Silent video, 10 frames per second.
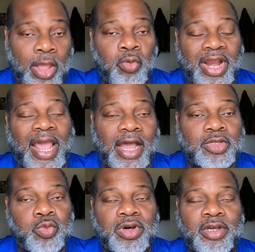where the
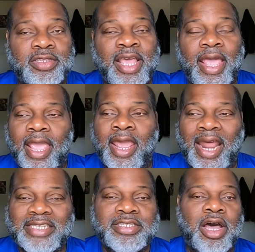house was.
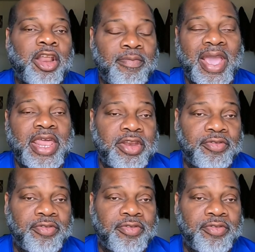And I saw the man